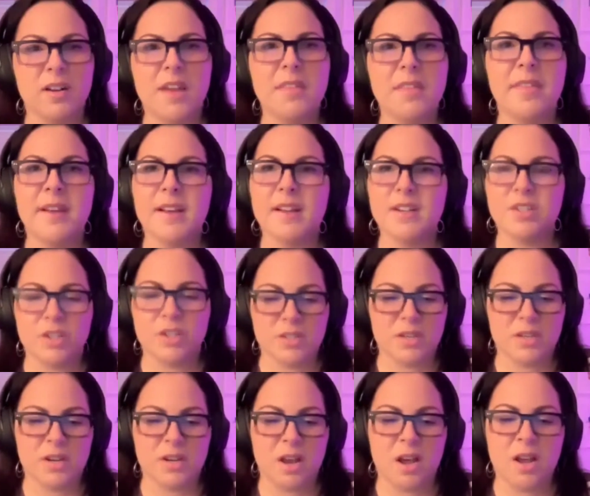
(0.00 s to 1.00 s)
I think it's just
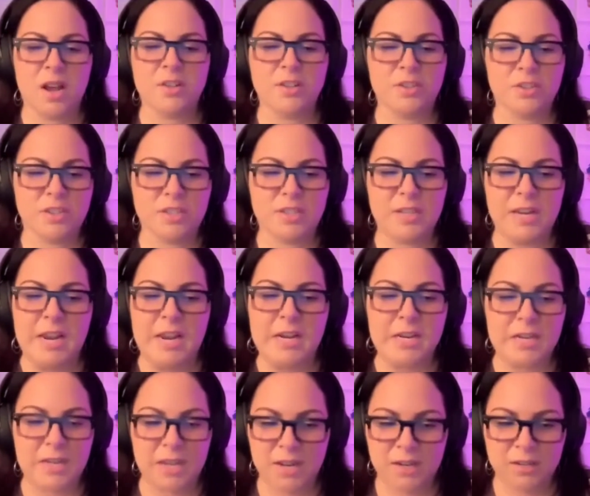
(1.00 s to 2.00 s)
an
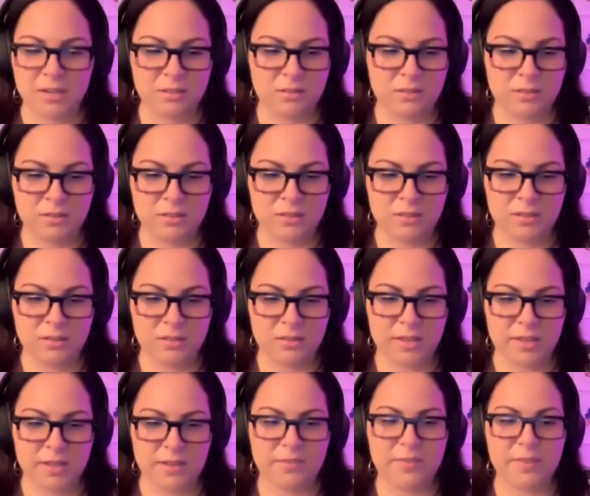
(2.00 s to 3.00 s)
understanding,
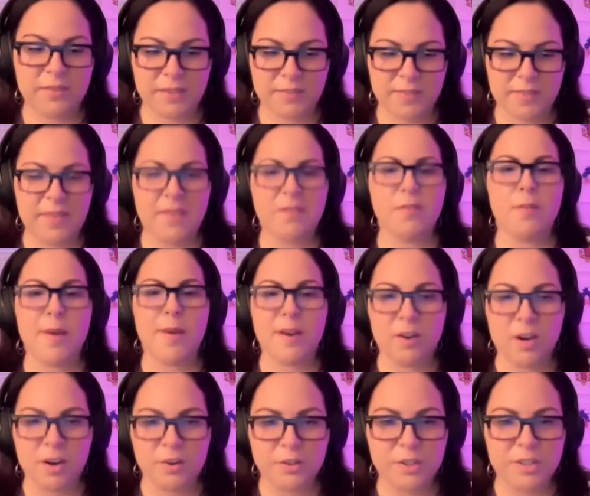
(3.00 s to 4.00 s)
like feeling like they have a better
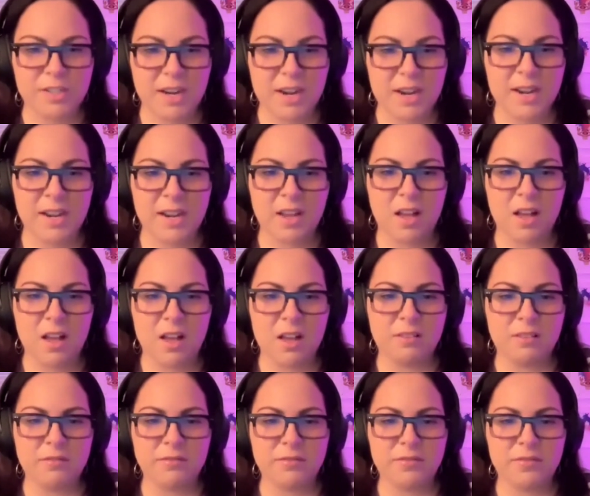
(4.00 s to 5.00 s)
understanding
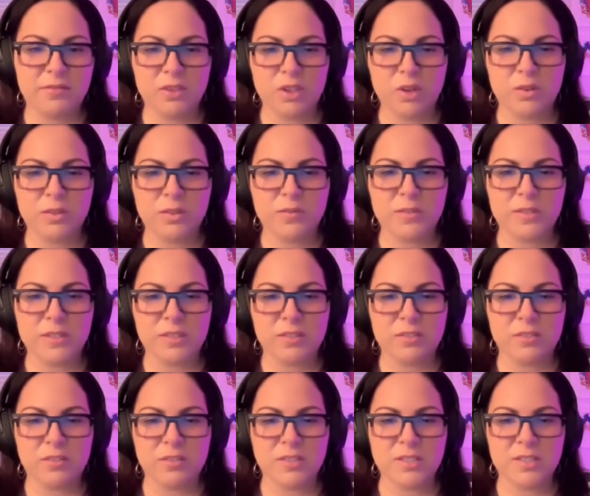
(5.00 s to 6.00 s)
of those
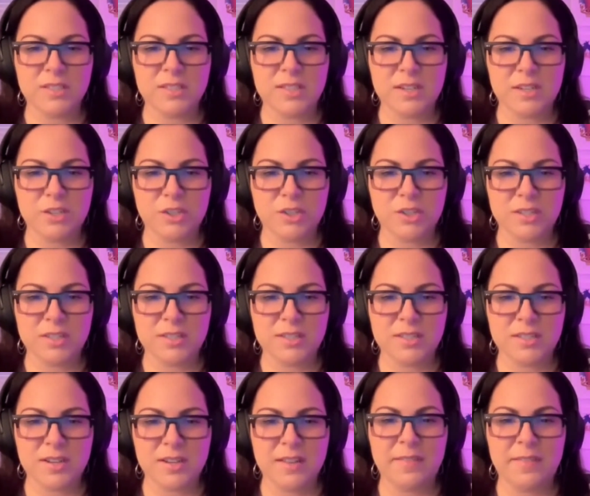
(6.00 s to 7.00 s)
physical
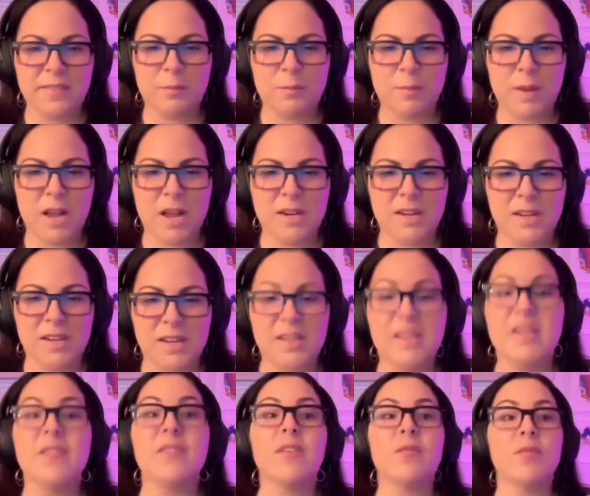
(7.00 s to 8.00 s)
sensations in their body,
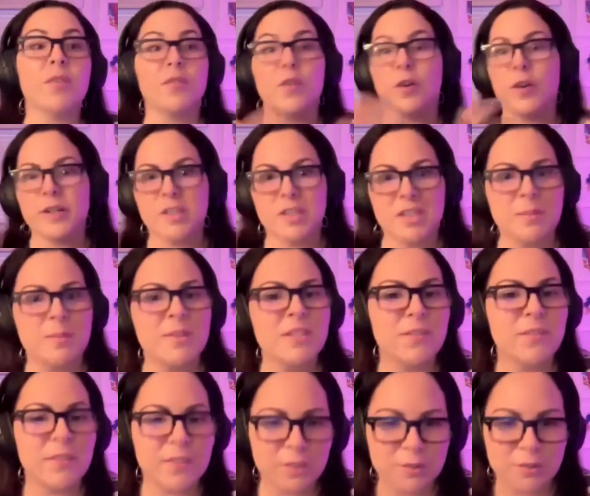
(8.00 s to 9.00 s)
even referring to them as
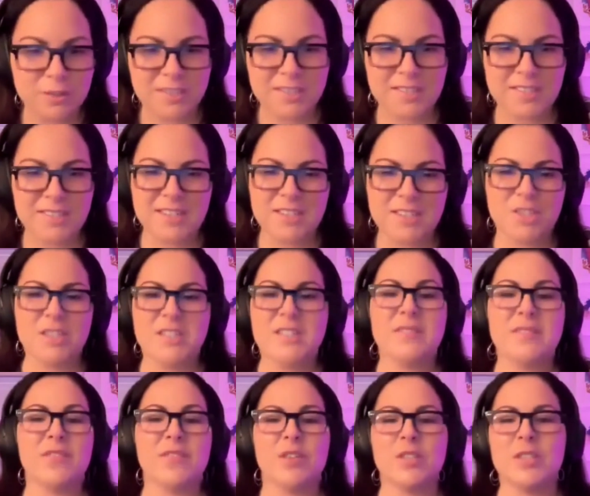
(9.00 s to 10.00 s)
physical
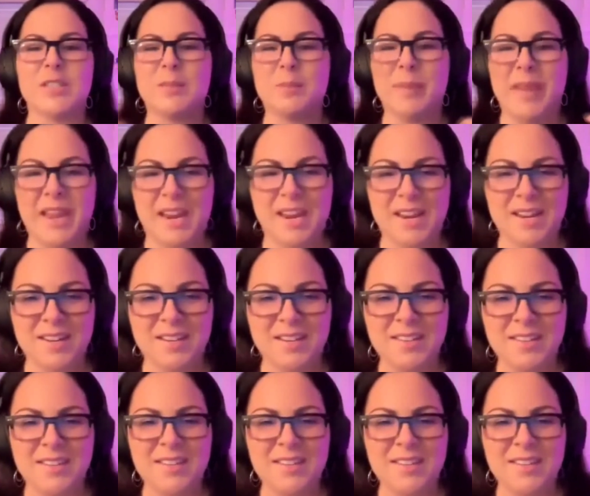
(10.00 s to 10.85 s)
sensations versus pain.